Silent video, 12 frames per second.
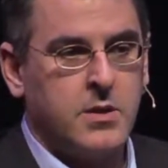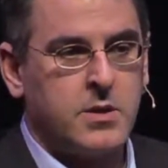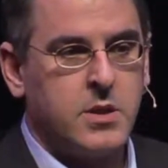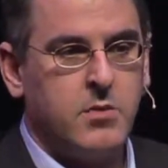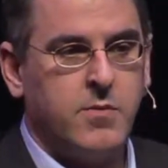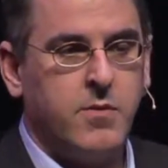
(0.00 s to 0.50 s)

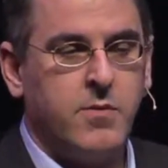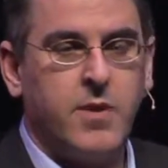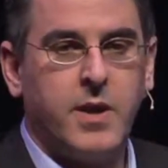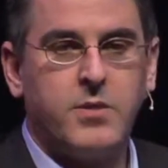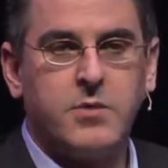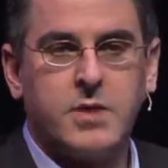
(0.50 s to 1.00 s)
So if you
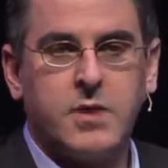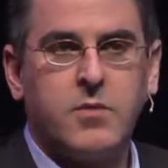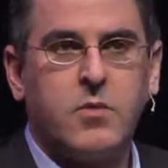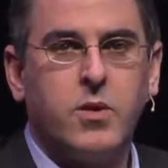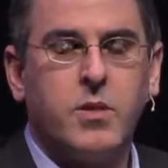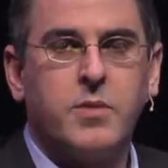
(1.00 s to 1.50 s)
find yourself
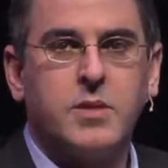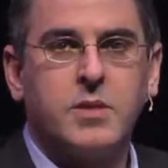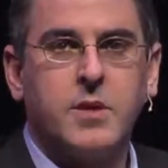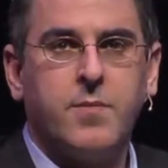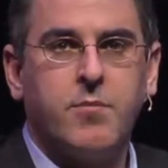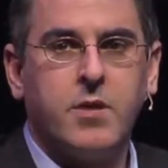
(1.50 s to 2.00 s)
caught up in
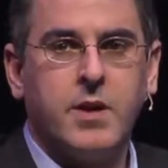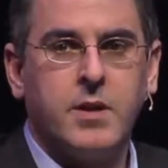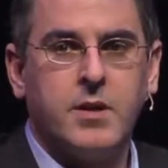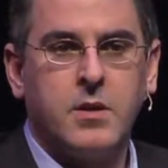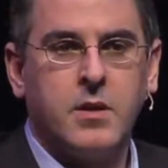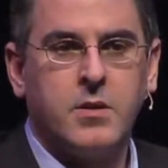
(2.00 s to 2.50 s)

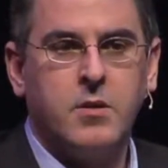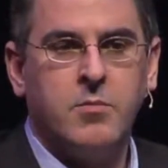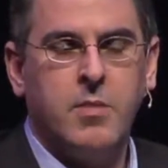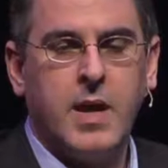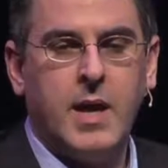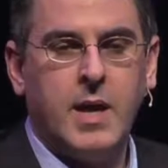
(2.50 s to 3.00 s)
suffering, you
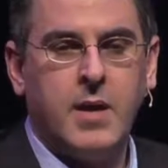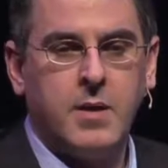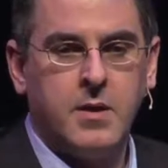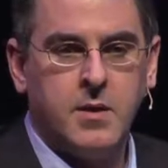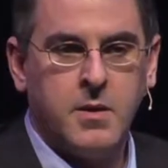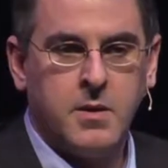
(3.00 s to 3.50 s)
may,
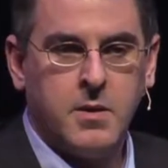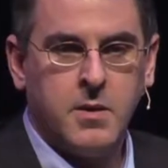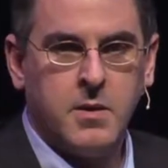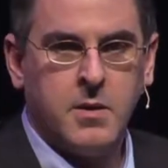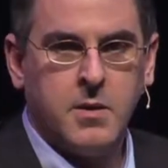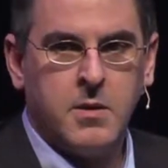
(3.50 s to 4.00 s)

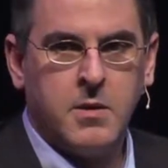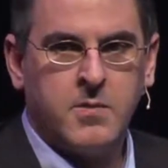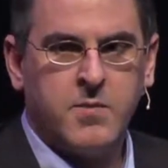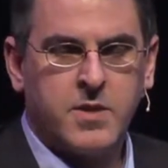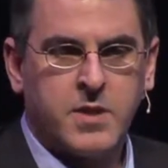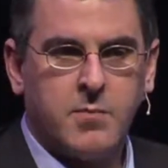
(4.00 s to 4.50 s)

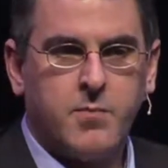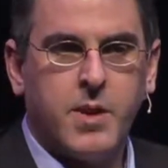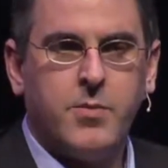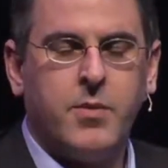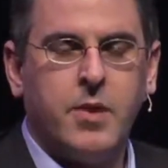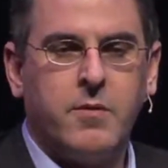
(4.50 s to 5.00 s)
for some
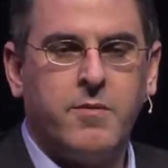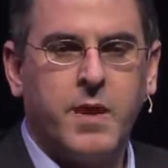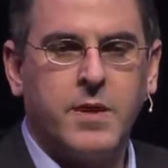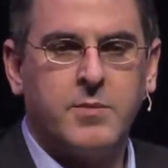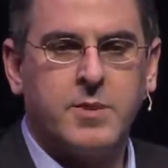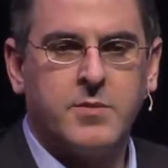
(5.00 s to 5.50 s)
people, they'll
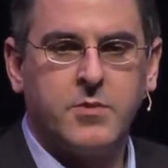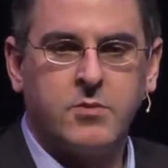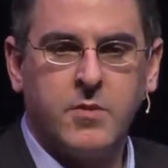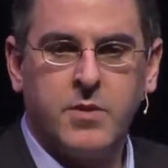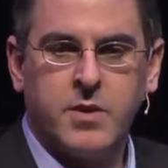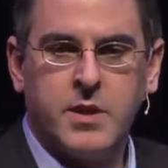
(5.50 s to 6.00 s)
find themselves
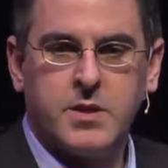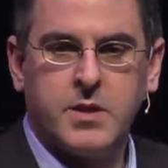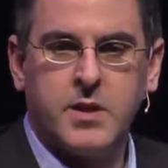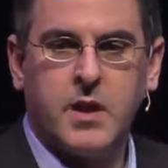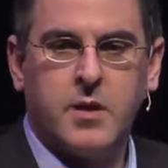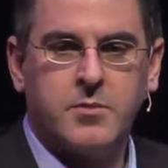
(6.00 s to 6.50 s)
driven
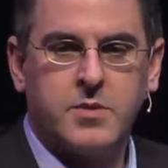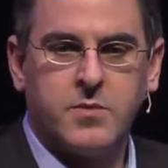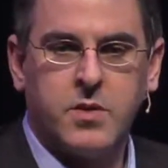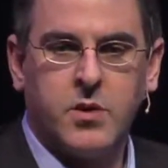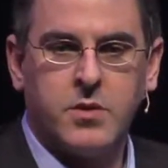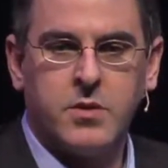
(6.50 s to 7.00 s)
into the arms
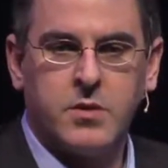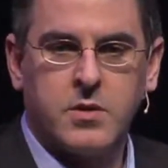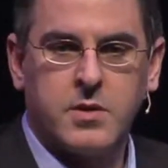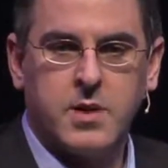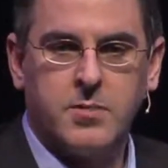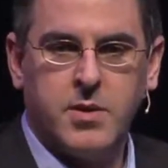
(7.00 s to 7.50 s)
of God
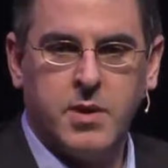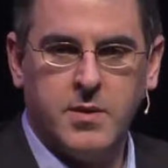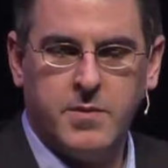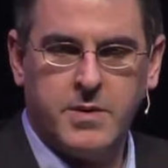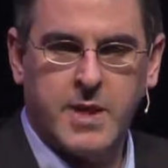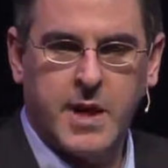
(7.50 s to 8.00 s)
because they
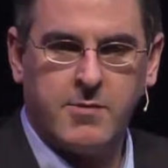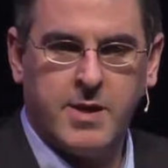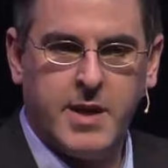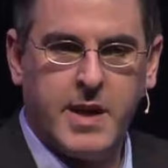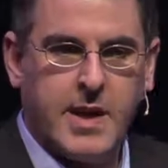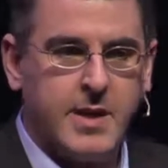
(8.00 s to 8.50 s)
believe he's there and
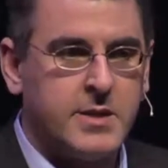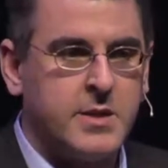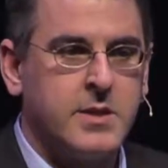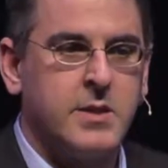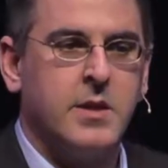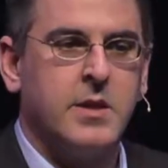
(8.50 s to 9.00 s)
he
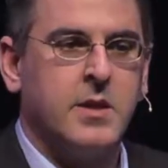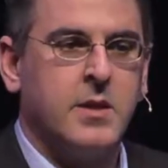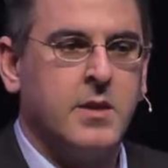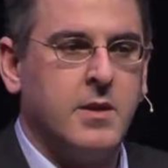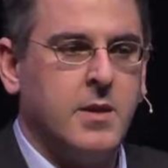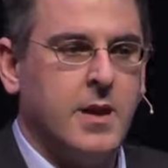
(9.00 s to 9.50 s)
cares.
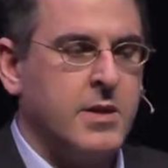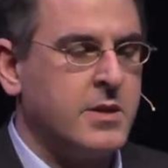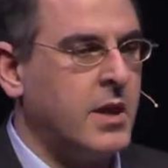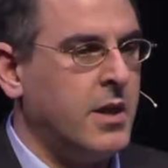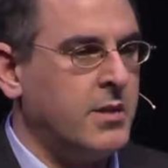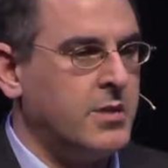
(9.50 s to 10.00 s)
And
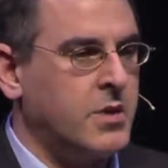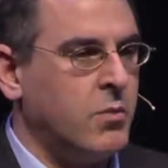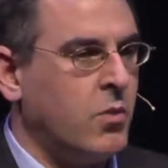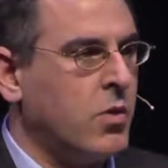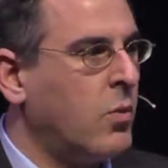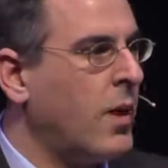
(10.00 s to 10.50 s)
to others to
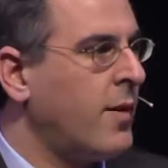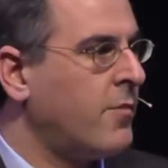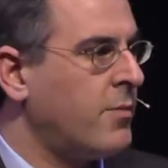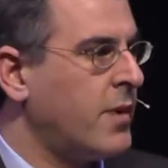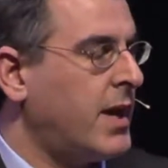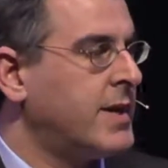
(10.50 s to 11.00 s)
walk away
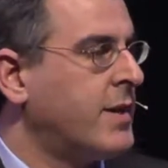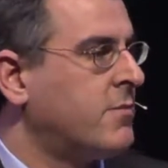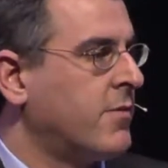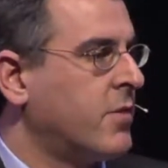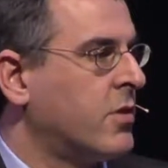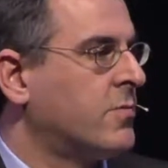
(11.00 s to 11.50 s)
from the idea
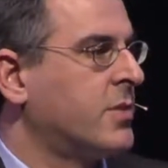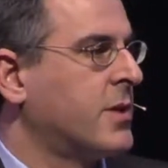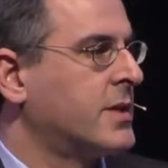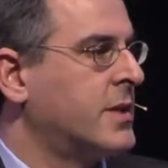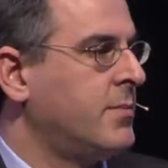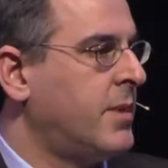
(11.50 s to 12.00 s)
of God
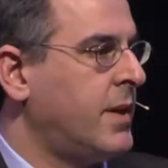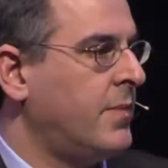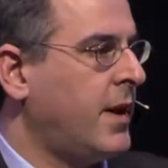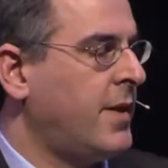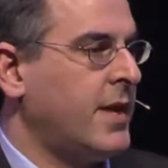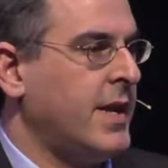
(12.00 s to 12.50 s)
because they
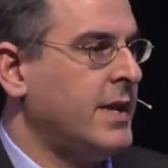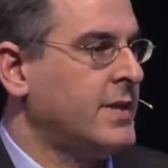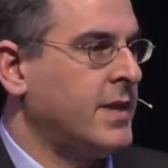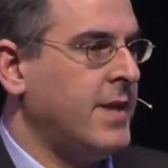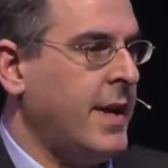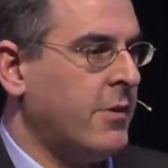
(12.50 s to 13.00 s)
believe either he
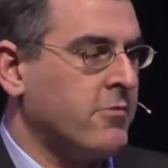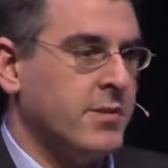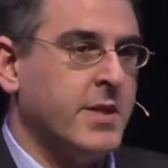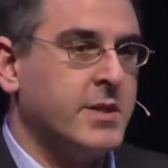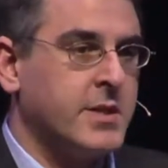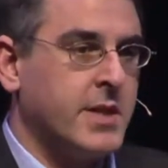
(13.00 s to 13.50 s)
isn't there or
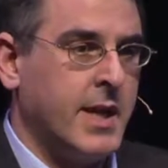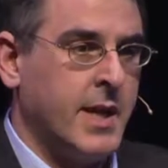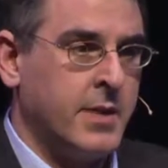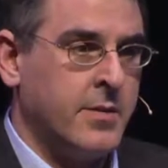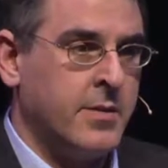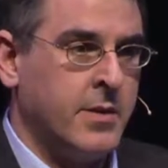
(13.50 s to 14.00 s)
he doesn't care.